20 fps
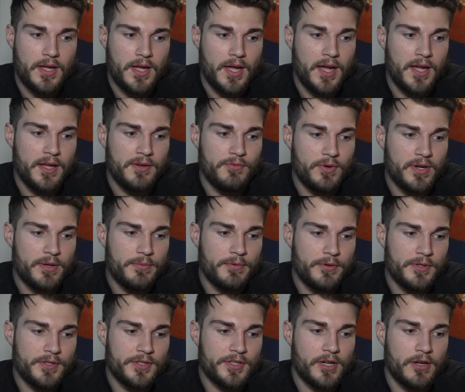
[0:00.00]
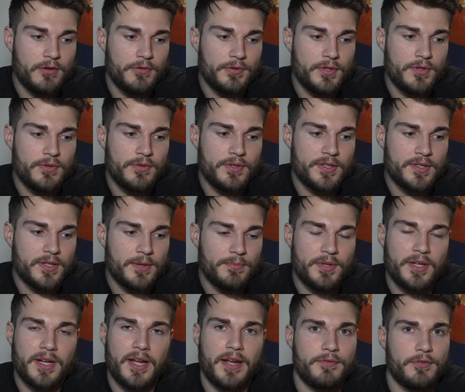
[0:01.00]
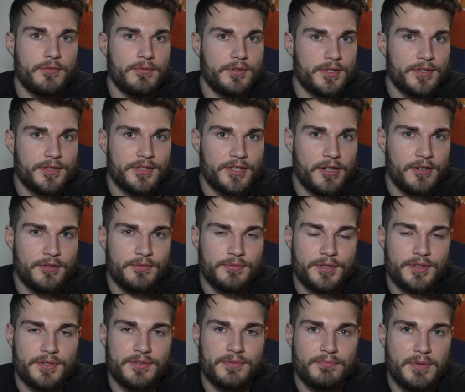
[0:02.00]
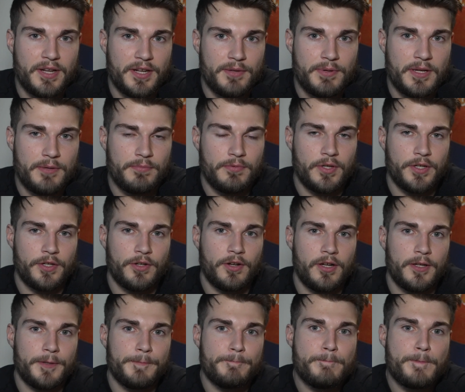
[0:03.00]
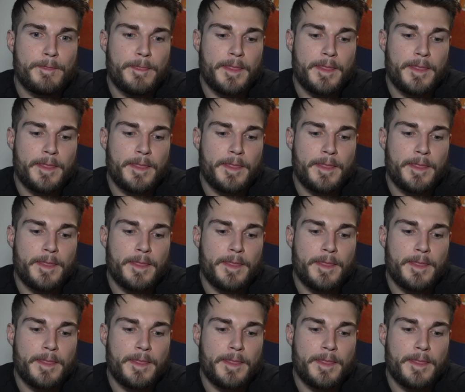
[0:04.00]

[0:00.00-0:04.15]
And what I'm about to share with you is something I haven't really shared with many people at all.